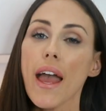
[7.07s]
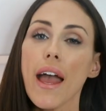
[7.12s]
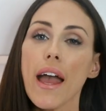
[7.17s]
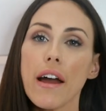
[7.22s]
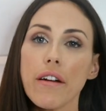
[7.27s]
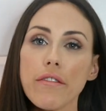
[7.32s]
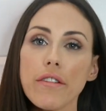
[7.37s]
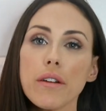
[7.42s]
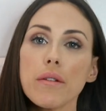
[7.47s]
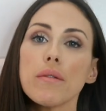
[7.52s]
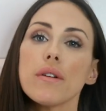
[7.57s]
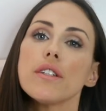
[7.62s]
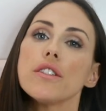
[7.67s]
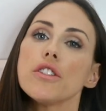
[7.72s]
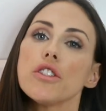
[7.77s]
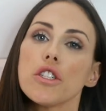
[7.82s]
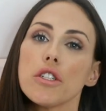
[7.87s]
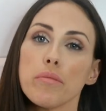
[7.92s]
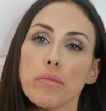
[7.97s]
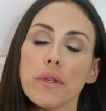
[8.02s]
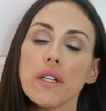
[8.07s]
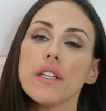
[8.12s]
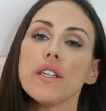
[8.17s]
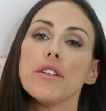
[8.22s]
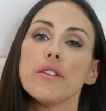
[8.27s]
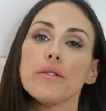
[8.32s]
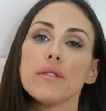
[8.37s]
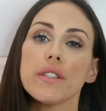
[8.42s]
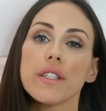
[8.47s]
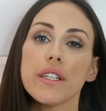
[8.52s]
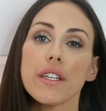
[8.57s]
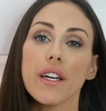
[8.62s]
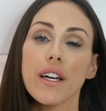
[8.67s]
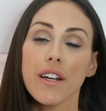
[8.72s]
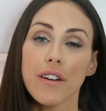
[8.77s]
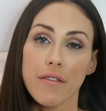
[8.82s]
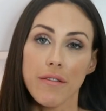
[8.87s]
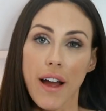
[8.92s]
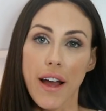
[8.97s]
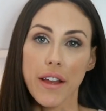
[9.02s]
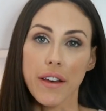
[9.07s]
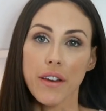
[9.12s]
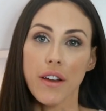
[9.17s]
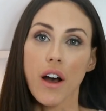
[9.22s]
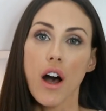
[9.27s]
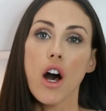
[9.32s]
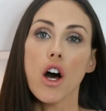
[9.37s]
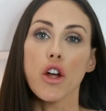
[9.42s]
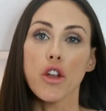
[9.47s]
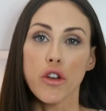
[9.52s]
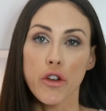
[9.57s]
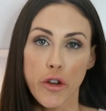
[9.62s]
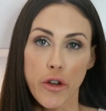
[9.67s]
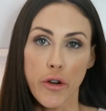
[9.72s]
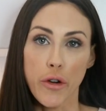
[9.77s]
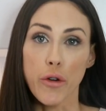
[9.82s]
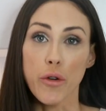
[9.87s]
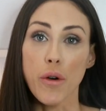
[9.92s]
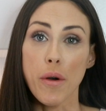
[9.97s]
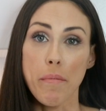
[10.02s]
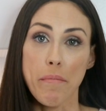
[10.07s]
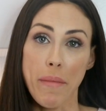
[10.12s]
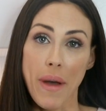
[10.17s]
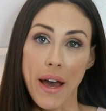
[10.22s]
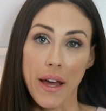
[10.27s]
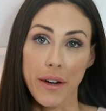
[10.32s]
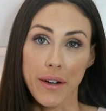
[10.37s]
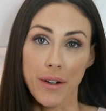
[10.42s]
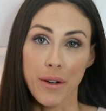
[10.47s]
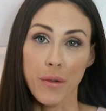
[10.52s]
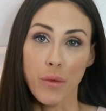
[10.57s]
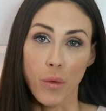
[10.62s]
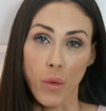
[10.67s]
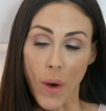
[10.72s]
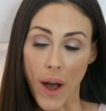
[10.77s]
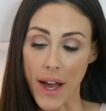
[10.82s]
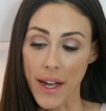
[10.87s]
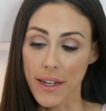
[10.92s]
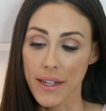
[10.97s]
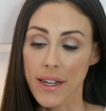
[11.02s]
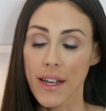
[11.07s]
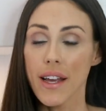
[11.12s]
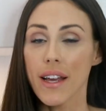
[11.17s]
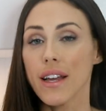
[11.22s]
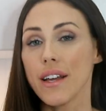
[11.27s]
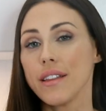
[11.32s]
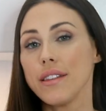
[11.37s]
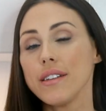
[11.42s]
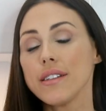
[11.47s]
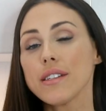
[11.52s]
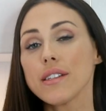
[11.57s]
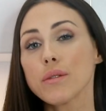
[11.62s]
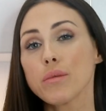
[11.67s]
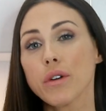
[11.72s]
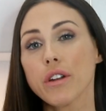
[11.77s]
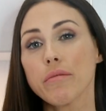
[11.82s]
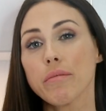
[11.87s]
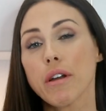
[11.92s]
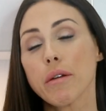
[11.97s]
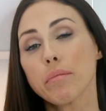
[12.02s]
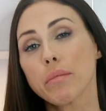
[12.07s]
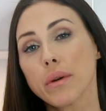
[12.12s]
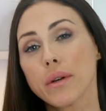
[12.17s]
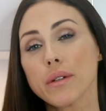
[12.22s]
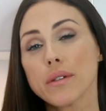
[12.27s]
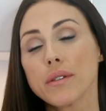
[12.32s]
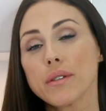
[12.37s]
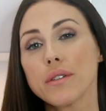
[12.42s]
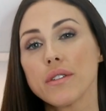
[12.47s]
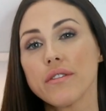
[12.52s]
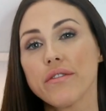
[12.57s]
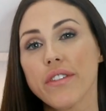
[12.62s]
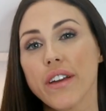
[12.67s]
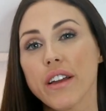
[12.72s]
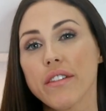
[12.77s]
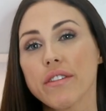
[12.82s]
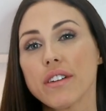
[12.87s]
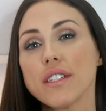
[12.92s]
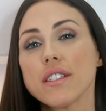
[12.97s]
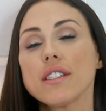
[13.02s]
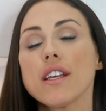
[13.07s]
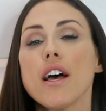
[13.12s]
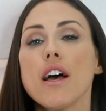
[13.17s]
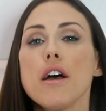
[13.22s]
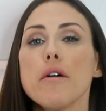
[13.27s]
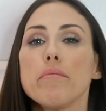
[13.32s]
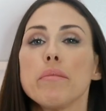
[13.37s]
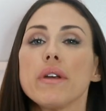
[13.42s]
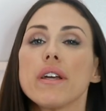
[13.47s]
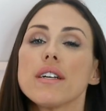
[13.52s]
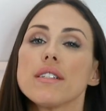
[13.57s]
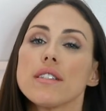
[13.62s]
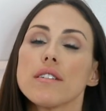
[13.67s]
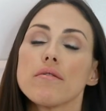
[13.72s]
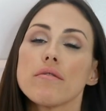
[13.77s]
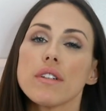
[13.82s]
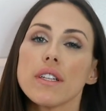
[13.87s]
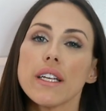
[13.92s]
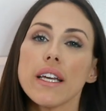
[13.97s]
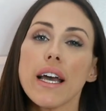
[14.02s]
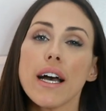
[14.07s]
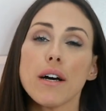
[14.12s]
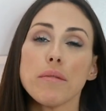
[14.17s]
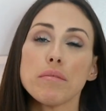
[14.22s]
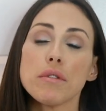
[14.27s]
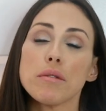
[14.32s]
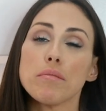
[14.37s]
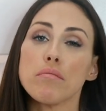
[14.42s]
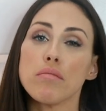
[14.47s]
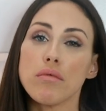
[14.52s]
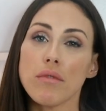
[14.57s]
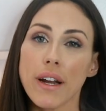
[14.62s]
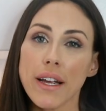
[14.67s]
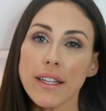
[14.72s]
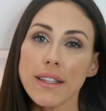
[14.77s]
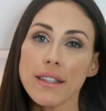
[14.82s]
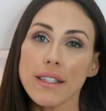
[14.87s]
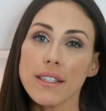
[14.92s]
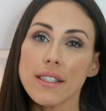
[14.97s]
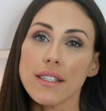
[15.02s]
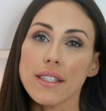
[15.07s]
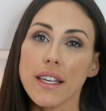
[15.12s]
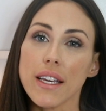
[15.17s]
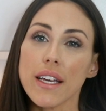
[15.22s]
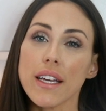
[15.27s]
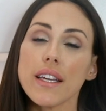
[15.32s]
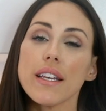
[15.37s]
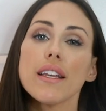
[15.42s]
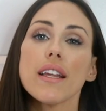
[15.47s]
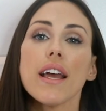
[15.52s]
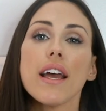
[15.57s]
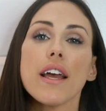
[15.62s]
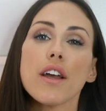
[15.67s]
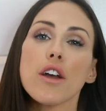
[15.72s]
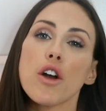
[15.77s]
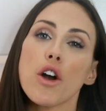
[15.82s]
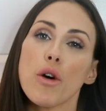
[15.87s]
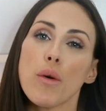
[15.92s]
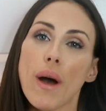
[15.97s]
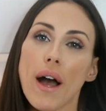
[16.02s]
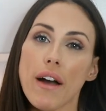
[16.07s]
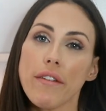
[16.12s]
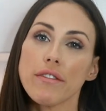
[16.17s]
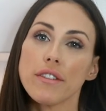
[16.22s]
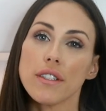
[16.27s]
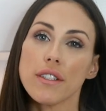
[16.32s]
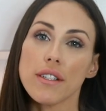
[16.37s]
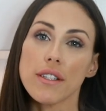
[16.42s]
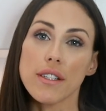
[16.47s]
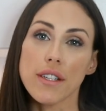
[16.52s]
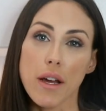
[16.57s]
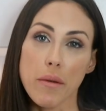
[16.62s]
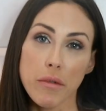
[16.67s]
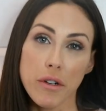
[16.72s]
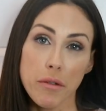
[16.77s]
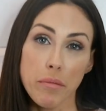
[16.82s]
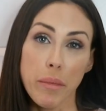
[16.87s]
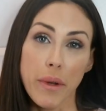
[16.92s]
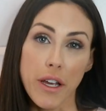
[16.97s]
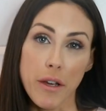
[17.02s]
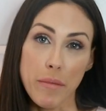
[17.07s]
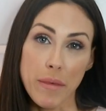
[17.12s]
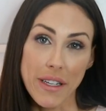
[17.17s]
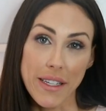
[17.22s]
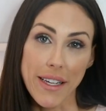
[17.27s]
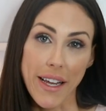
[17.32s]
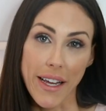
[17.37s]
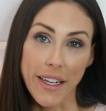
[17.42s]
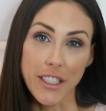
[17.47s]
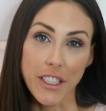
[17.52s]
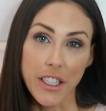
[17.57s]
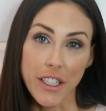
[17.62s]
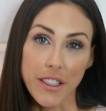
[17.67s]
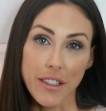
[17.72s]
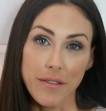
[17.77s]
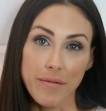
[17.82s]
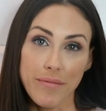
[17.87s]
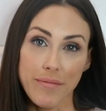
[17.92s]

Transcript: Everyone should be using a retinol no matter what. And this is one of my personal favorites because it really helps brighten the skin and go after stubborn pigmentation.